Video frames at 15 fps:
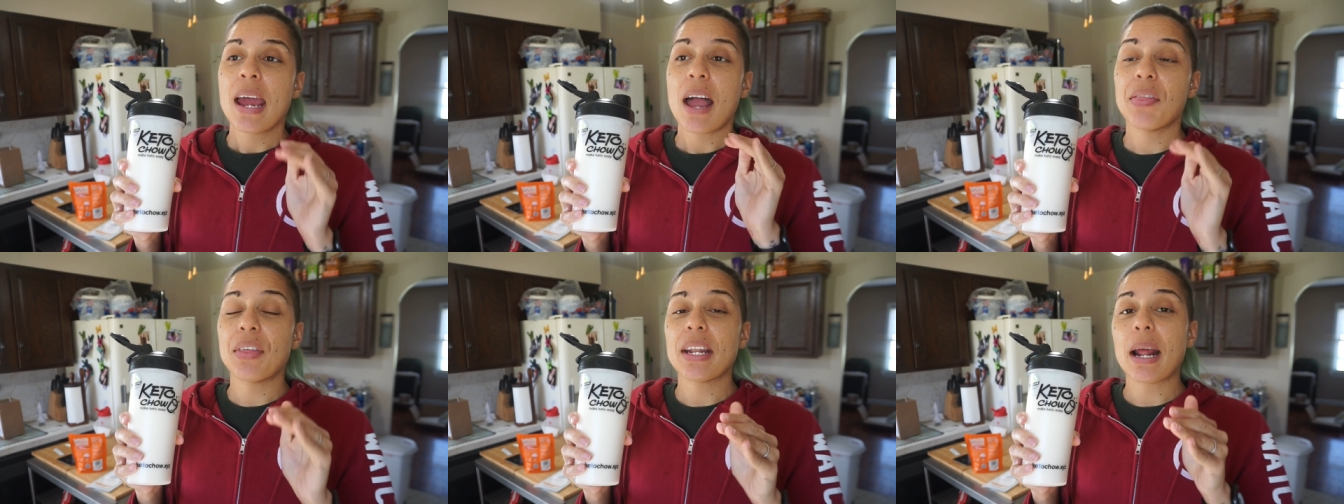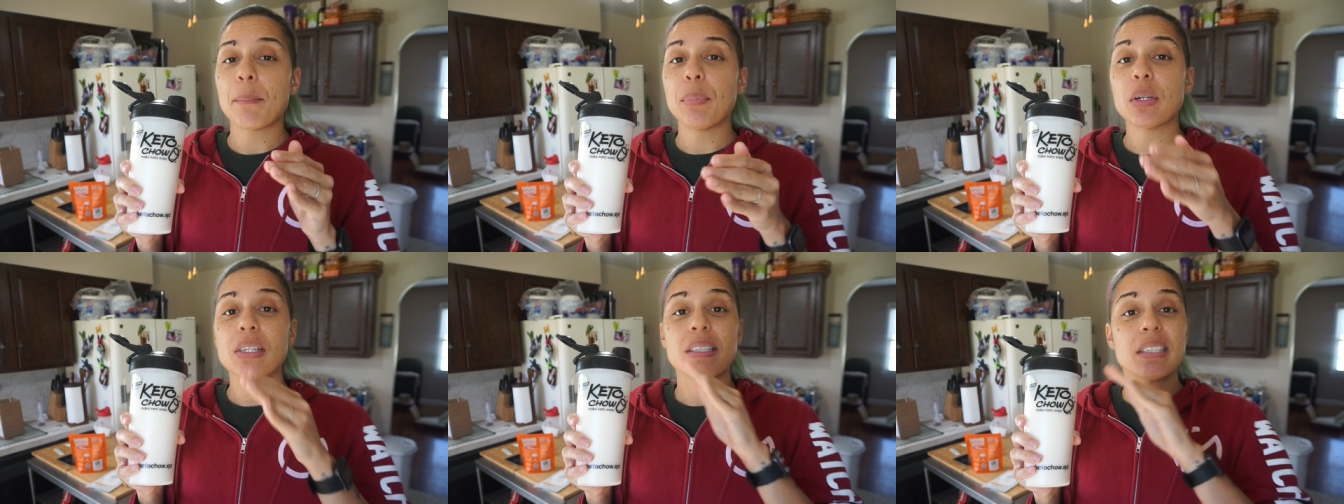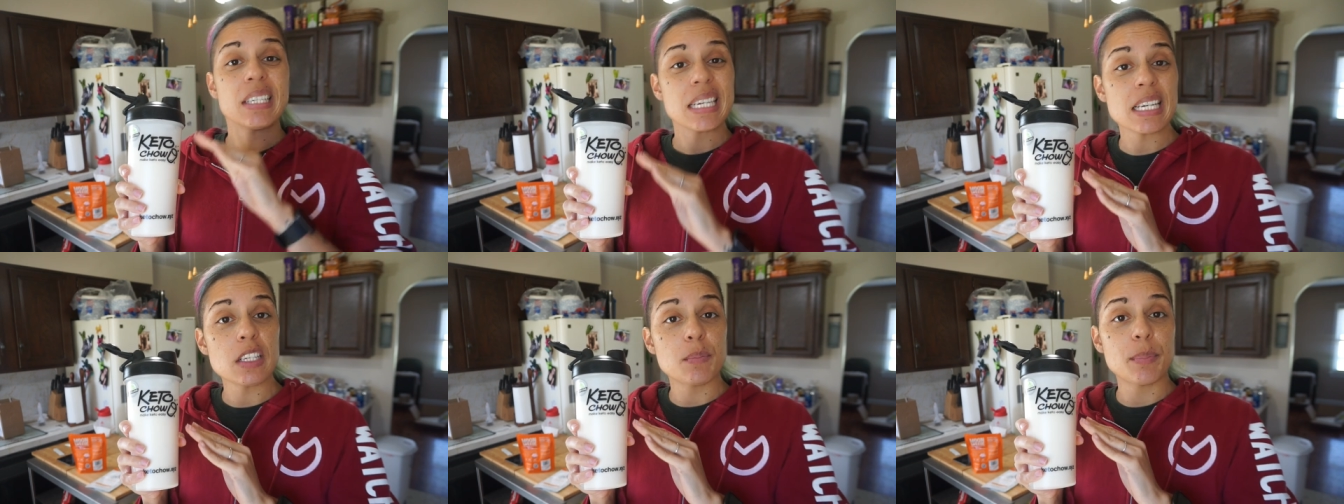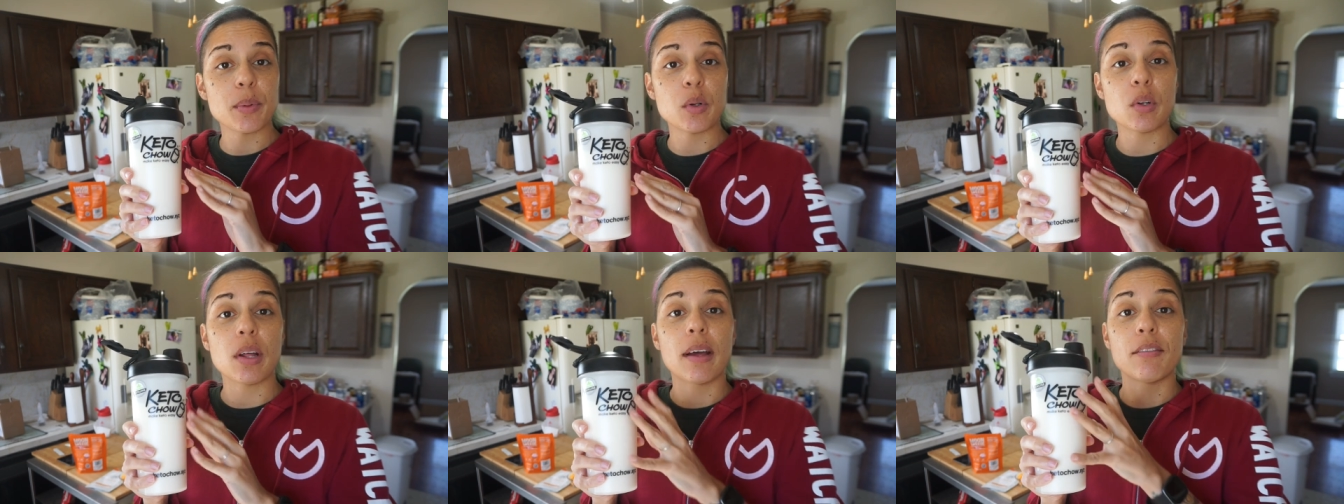and then I put a
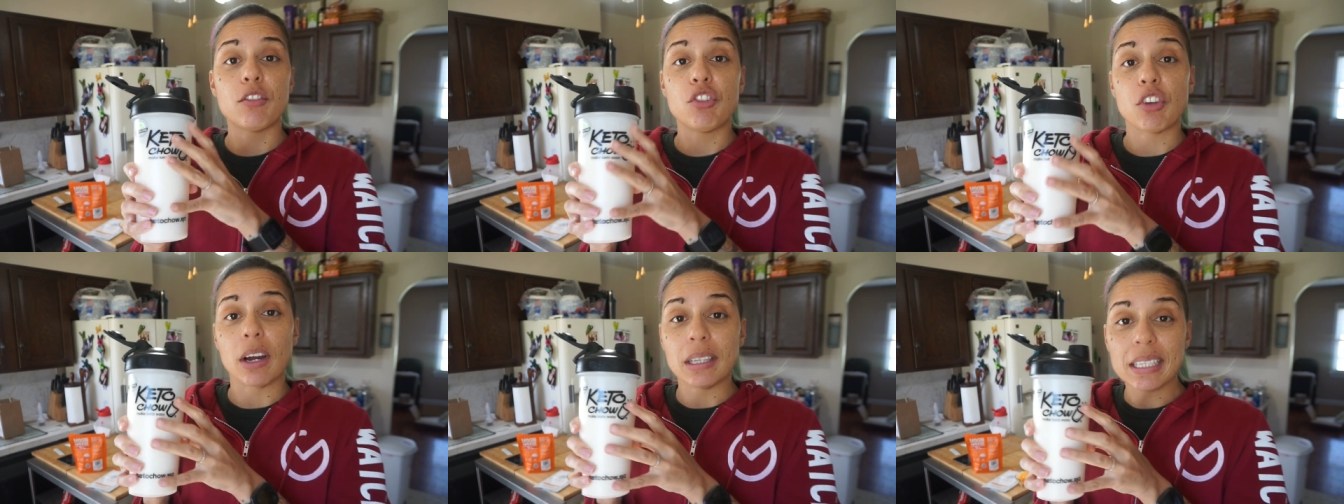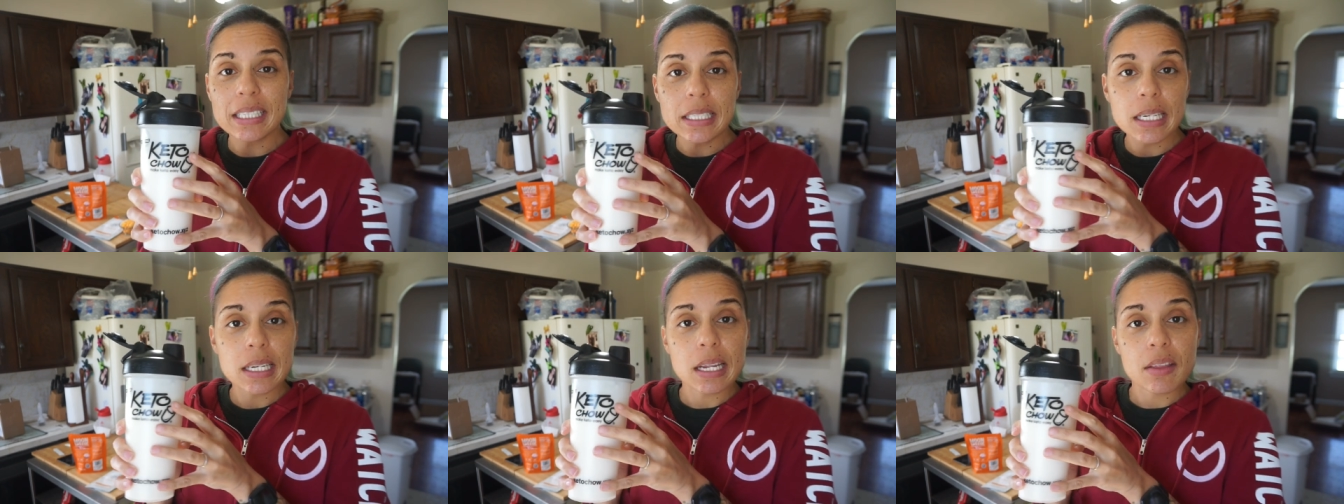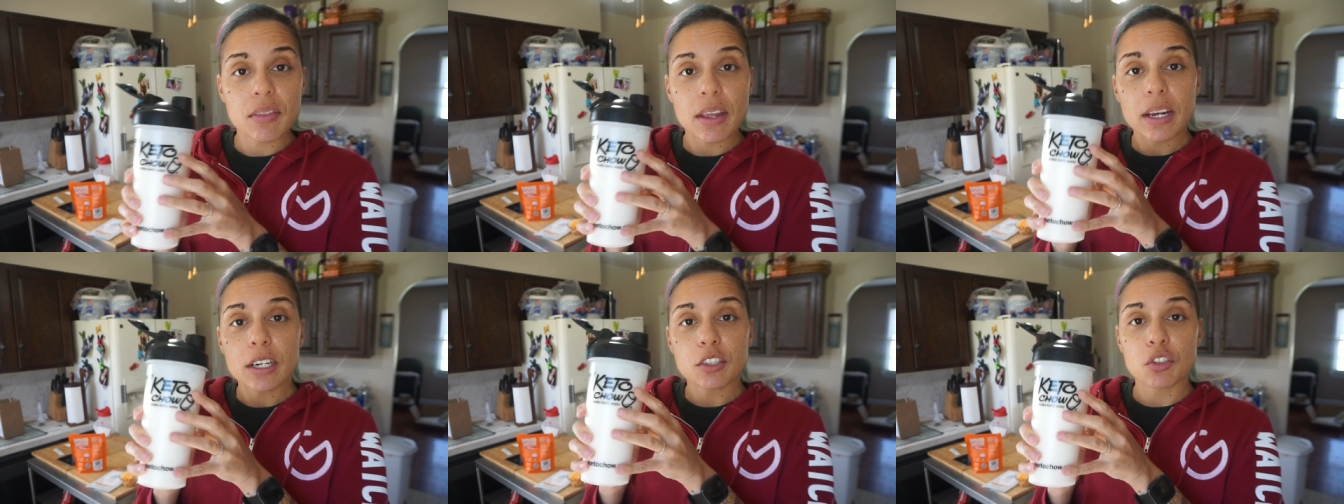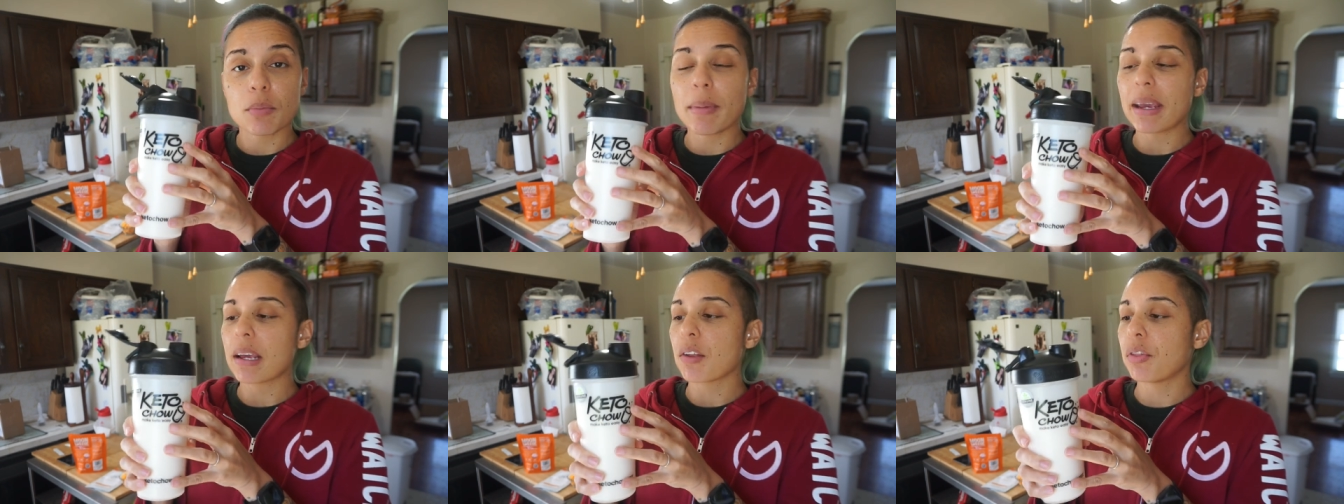teaspoon of gelatin in there to
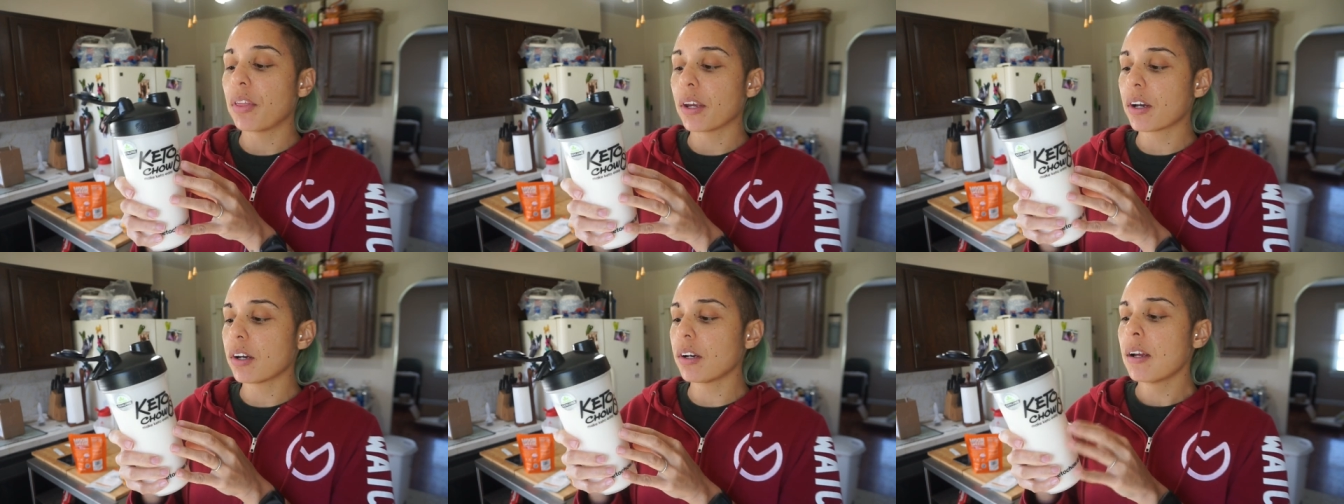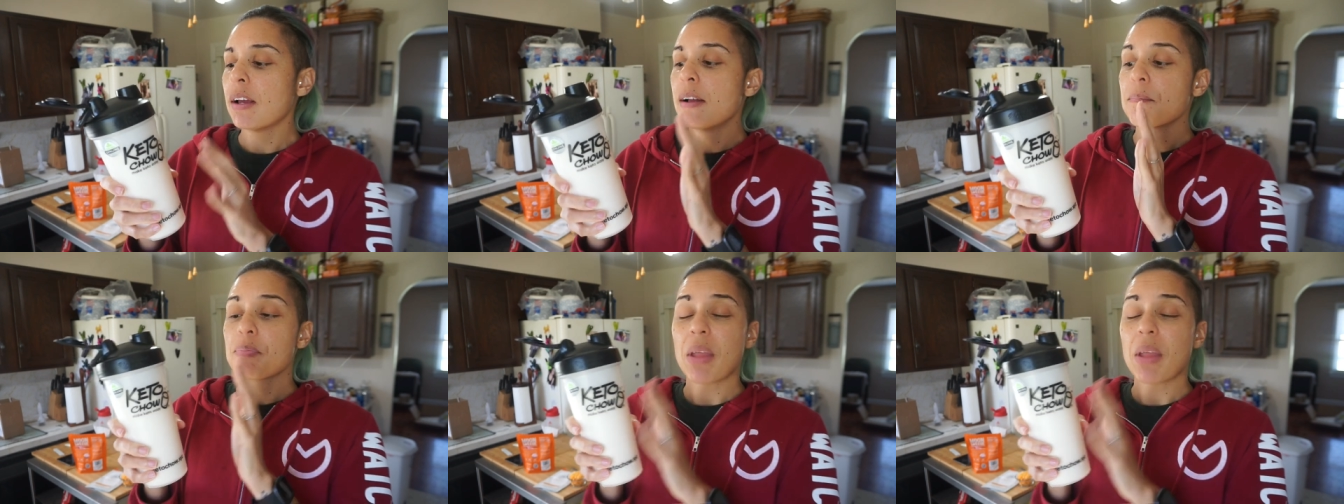make it thicker.